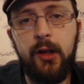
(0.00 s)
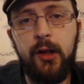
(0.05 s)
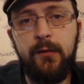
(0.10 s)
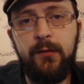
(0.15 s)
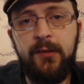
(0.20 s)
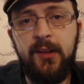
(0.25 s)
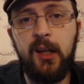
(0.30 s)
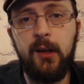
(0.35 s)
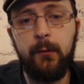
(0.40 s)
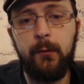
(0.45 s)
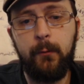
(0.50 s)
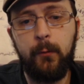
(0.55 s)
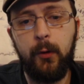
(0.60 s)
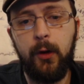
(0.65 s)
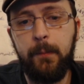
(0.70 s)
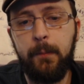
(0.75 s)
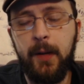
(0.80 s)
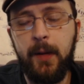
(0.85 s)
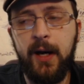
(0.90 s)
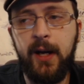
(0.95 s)
of thing for
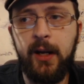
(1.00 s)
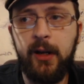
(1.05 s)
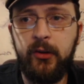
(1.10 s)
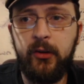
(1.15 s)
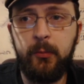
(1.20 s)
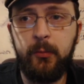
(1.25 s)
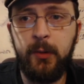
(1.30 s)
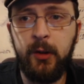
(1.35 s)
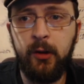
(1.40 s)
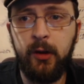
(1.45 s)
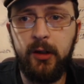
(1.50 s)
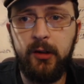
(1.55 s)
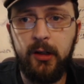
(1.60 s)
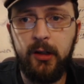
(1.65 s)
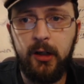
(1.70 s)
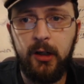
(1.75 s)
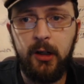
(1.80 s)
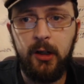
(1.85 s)
a Maia spirit